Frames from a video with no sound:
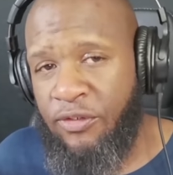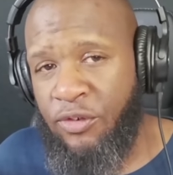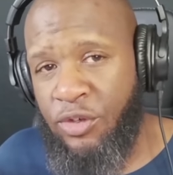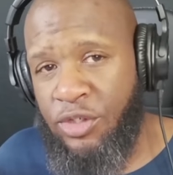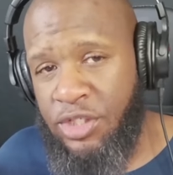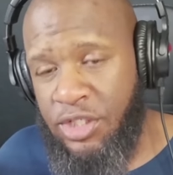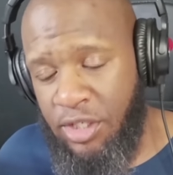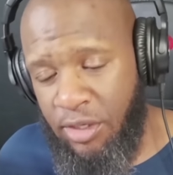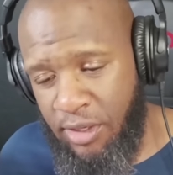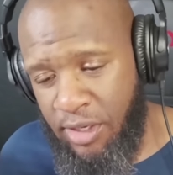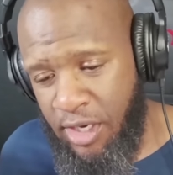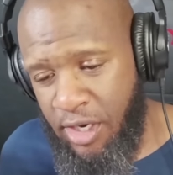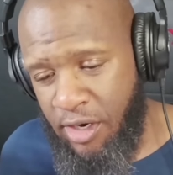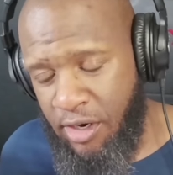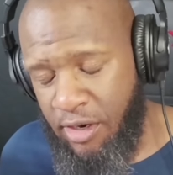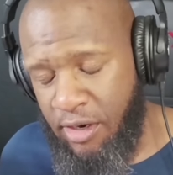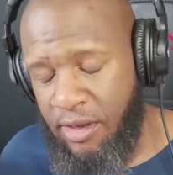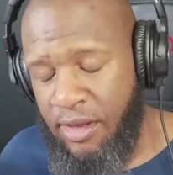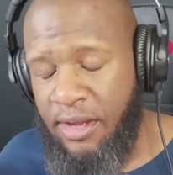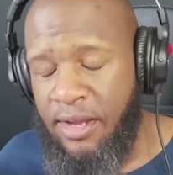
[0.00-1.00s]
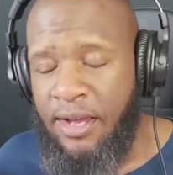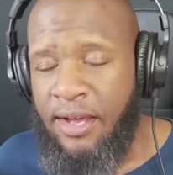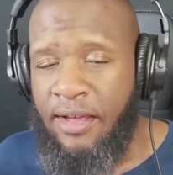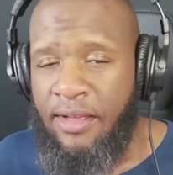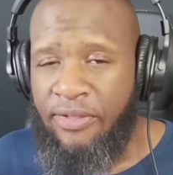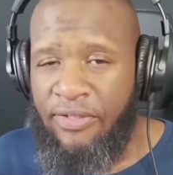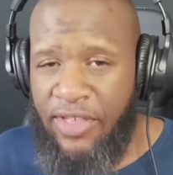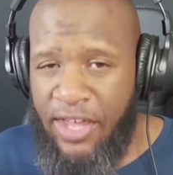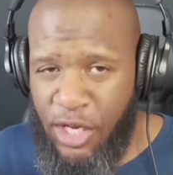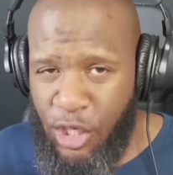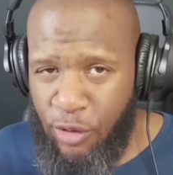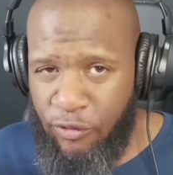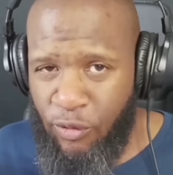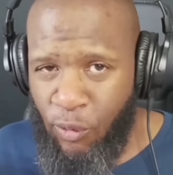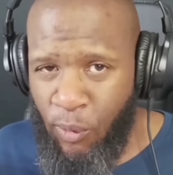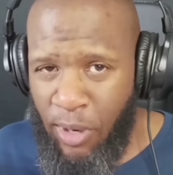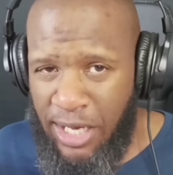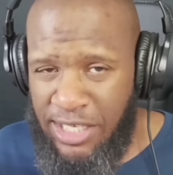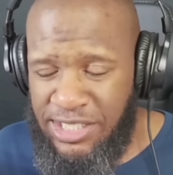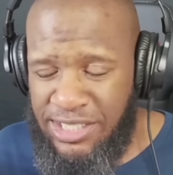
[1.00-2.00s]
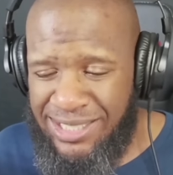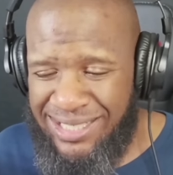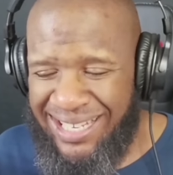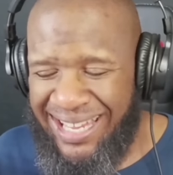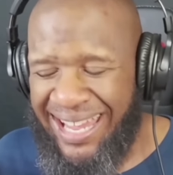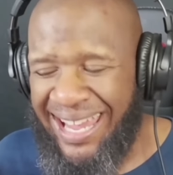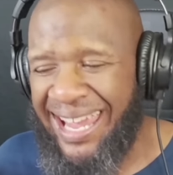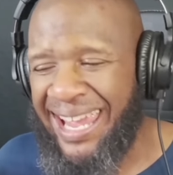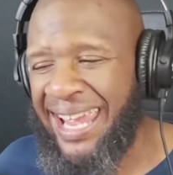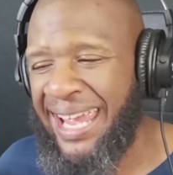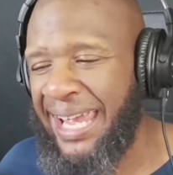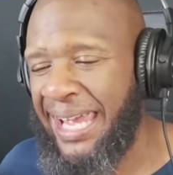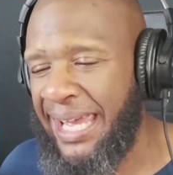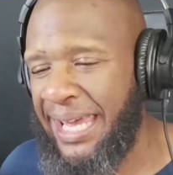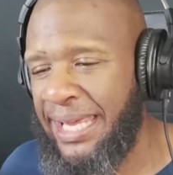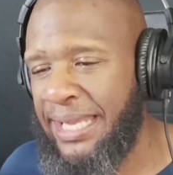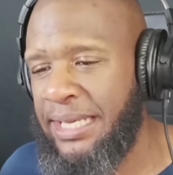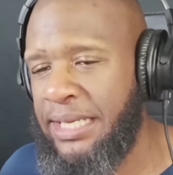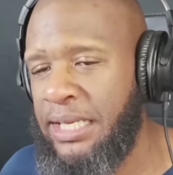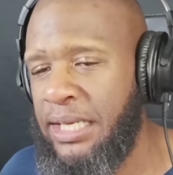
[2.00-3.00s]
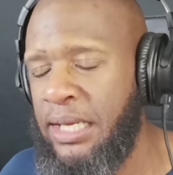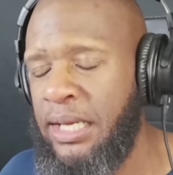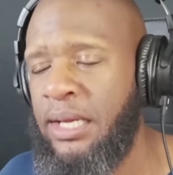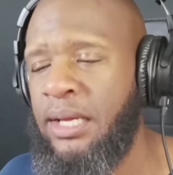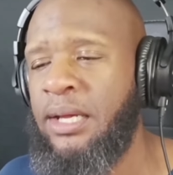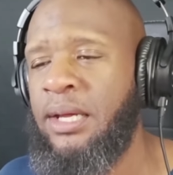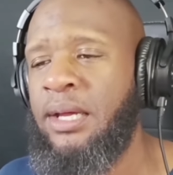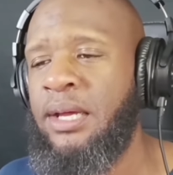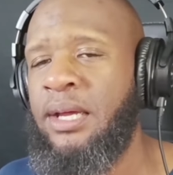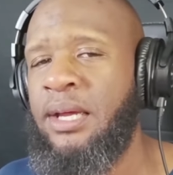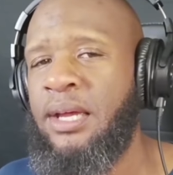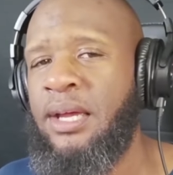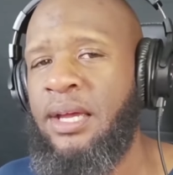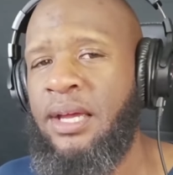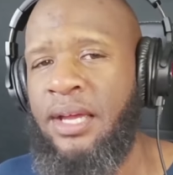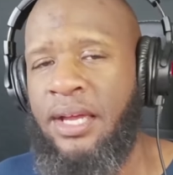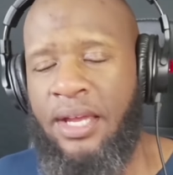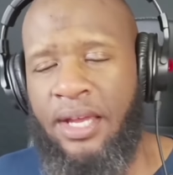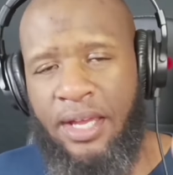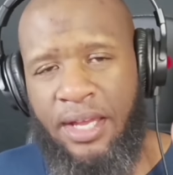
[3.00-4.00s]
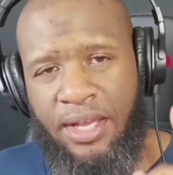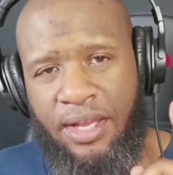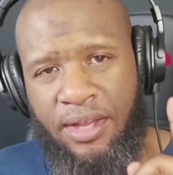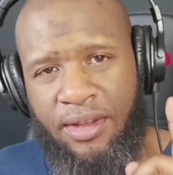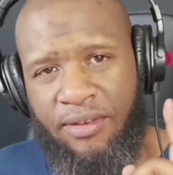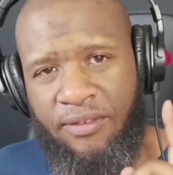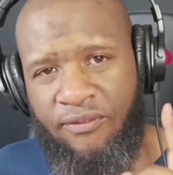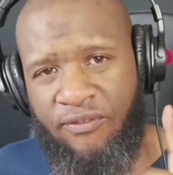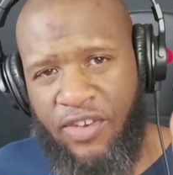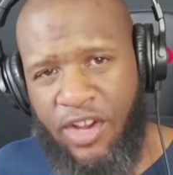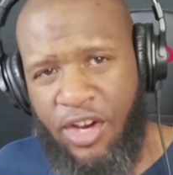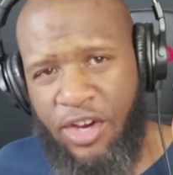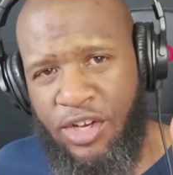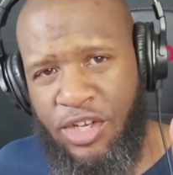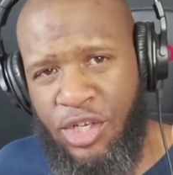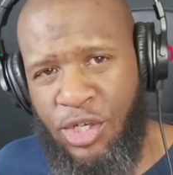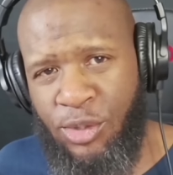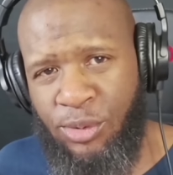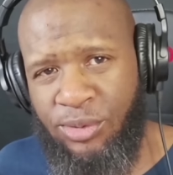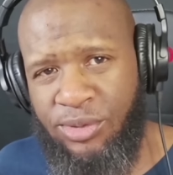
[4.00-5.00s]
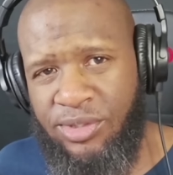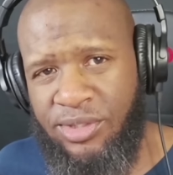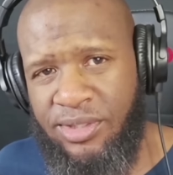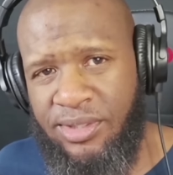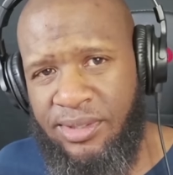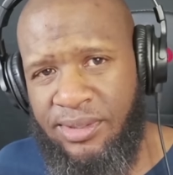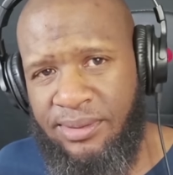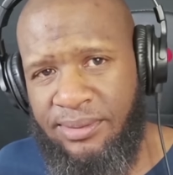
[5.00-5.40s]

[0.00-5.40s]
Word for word: you're still here, Thank you for watching and fair use.